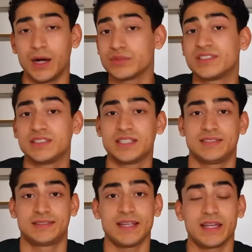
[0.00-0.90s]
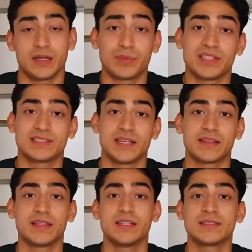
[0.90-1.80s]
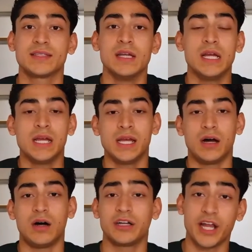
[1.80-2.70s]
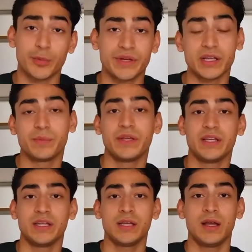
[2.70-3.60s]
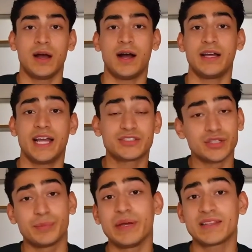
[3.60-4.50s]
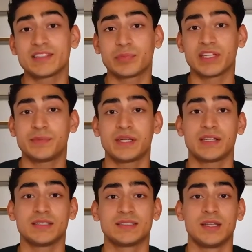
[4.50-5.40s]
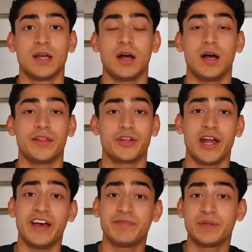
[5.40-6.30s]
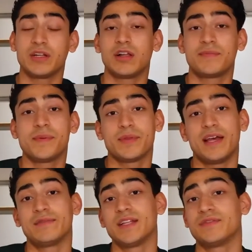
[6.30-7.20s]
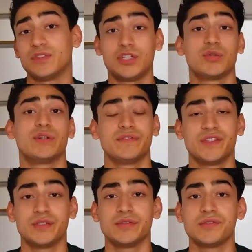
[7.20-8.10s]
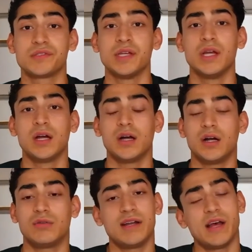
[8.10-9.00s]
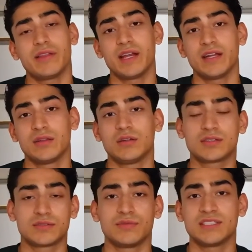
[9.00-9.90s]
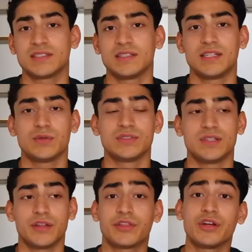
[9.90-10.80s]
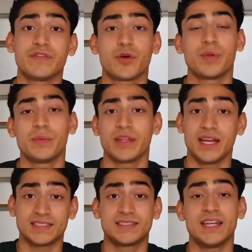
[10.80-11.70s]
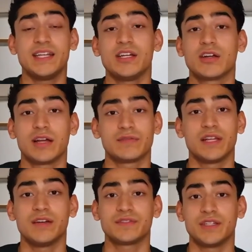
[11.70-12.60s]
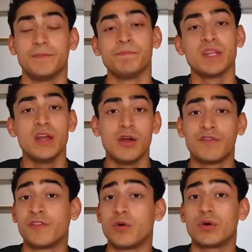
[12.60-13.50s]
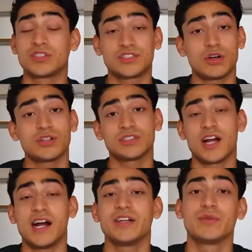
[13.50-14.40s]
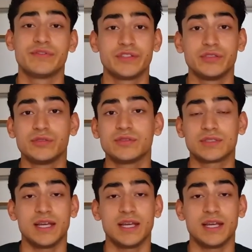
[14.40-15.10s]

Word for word: I would suggest staying at a place like this. On Airbnb, I actually picked this place because there have been a lot of people that have left good reviews. Right now that I looked recently, it was 34 people that had stayed here have left 4 stars or higher reviews,